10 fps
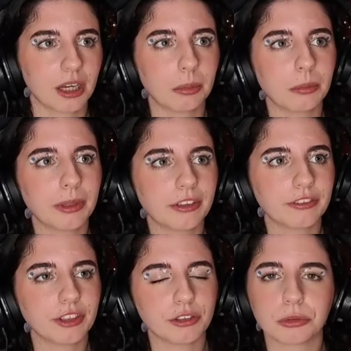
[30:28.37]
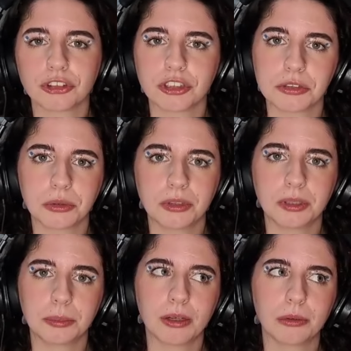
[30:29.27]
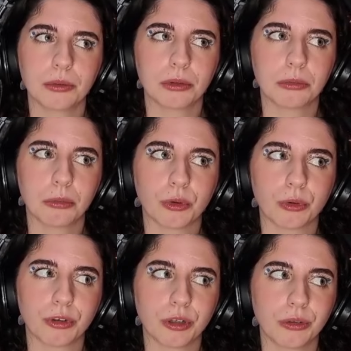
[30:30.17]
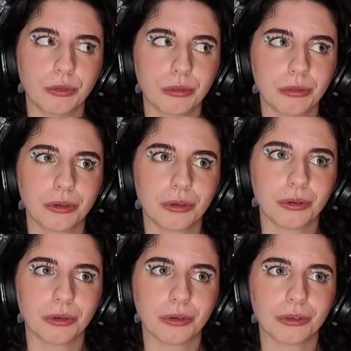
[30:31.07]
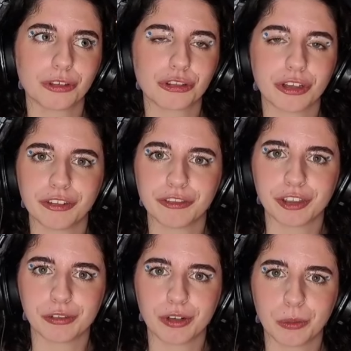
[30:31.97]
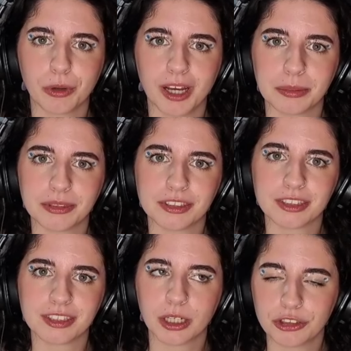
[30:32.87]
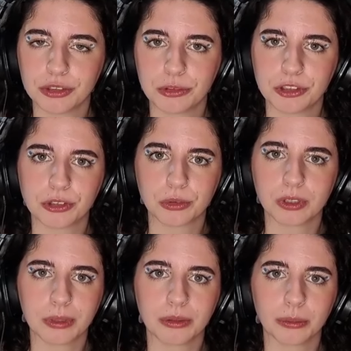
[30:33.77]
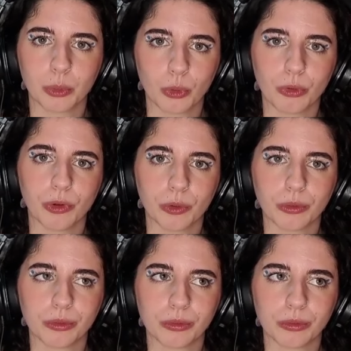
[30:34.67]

I'm a bit confused. Was she talking about the memorial or trying to figure out what happened? I assume she's talking about the memorial.